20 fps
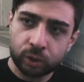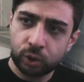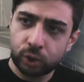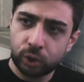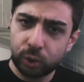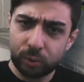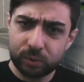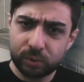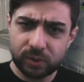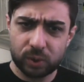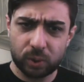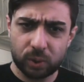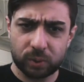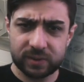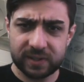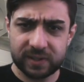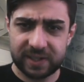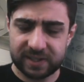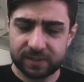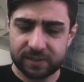use
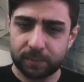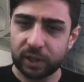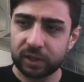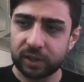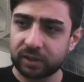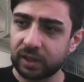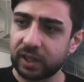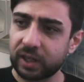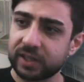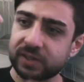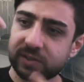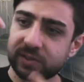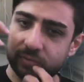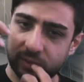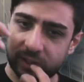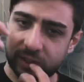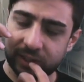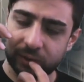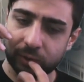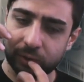those spotlights
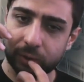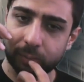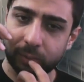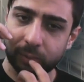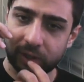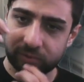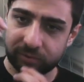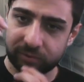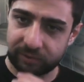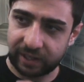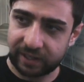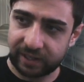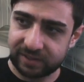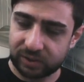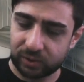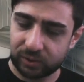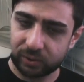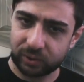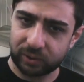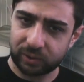in your mouth,
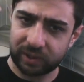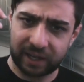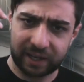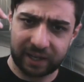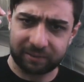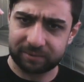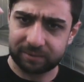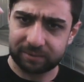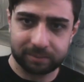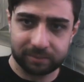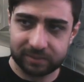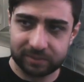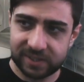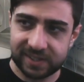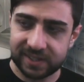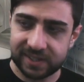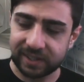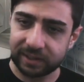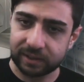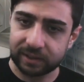as you have
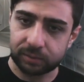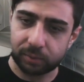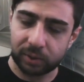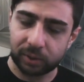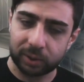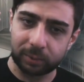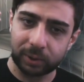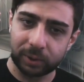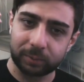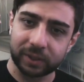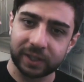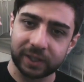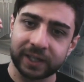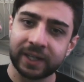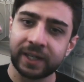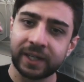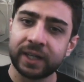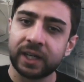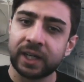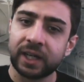seen it probably.
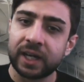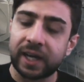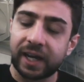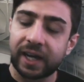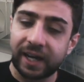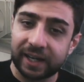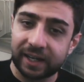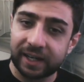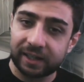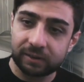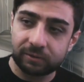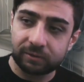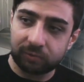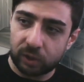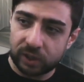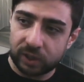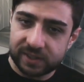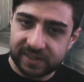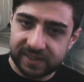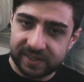
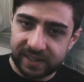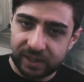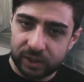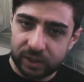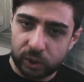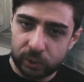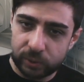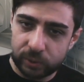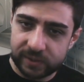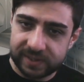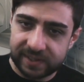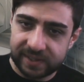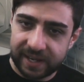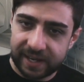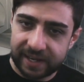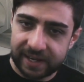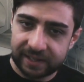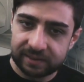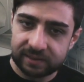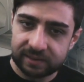Once they use
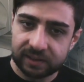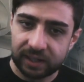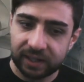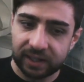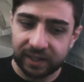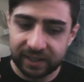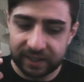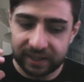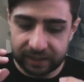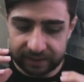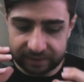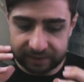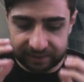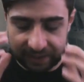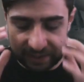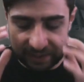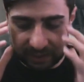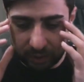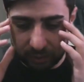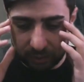that,
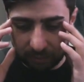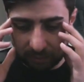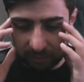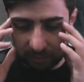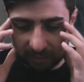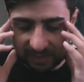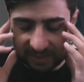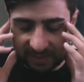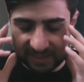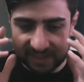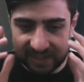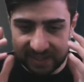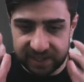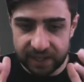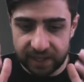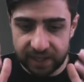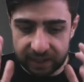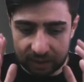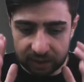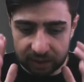they
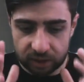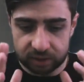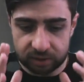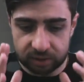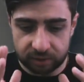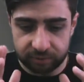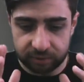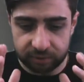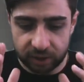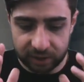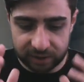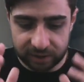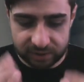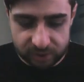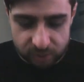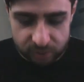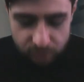see a lot of lights.